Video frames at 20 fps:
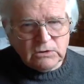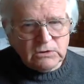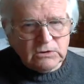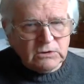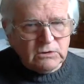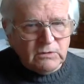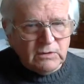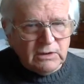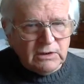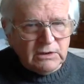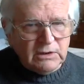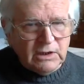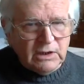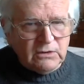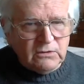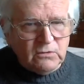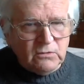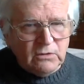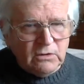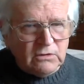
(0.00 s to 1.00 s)
So I
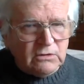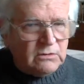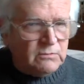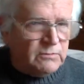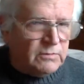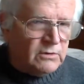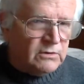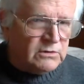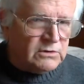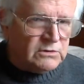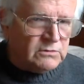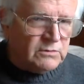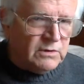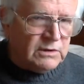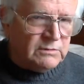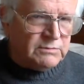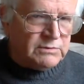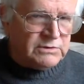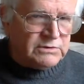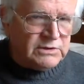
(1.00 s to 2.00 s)
no longer belong to
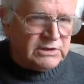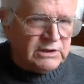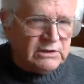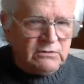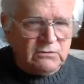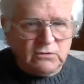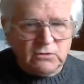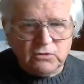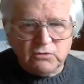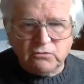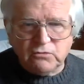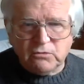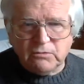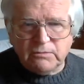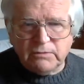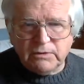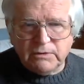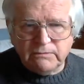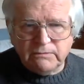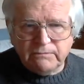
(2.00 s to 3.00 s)
any particular group.